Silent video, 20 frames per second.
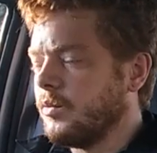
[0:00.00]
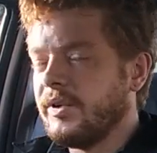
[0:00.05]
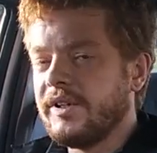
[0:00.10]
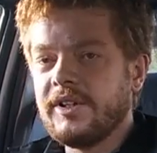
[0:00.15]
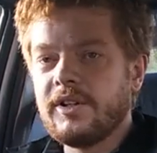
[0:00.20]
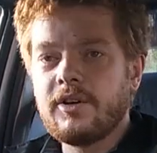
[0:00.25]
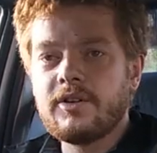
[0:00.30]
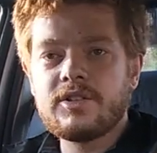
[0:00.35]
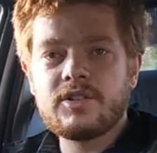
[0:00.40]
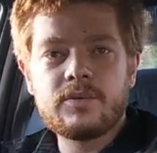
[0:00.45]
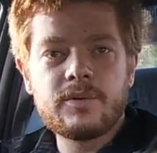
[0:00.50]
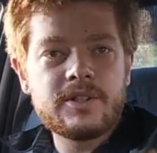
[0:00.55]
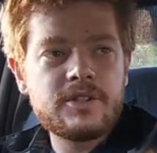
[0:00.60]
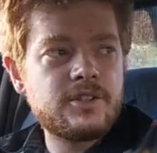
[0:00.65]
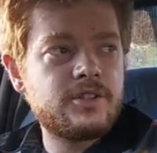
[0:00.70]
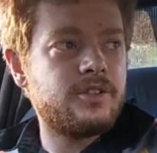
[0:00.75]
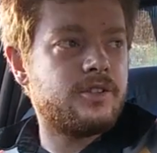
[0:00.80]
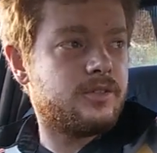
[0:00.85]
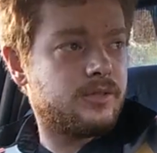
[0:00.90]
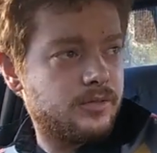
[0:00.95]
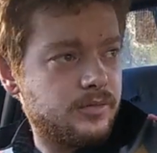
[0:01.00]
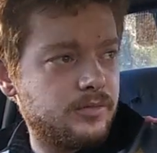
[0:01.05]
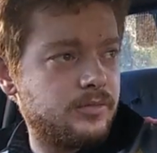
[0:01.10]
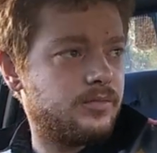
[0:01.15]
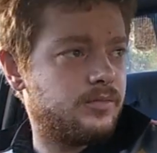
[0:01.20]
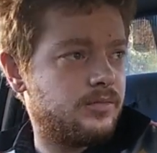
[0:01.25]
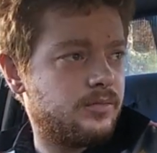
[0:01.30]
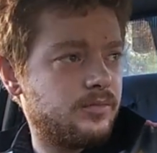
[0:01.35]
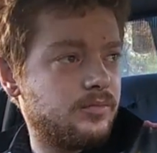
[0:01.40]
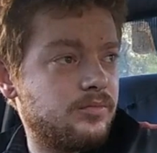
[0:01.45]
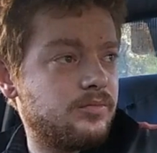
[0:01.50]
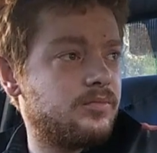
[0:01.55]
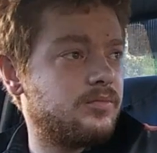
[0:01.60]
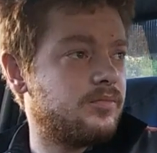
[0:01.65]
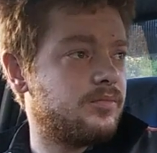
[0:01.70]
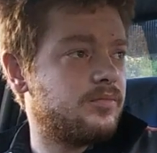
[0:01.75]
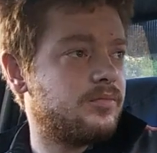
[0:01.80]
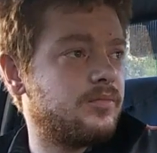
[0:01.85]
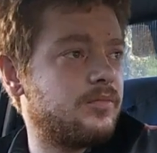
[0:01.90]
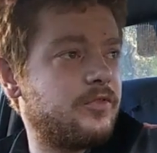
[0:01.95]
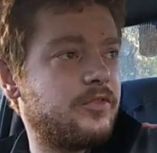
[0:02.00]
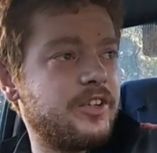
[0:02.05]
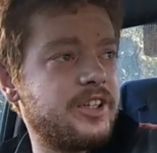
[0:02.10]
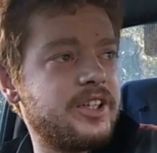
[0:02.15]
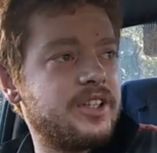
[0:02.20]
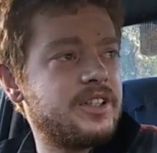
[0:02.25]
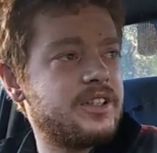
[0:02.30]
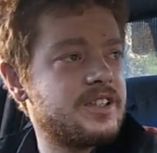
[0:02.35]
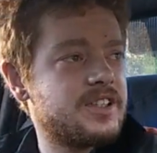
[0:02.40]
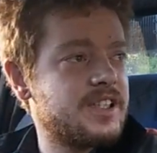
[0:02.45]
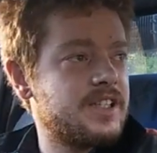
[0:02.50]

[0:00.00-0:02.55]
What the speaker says: Window switch fitted,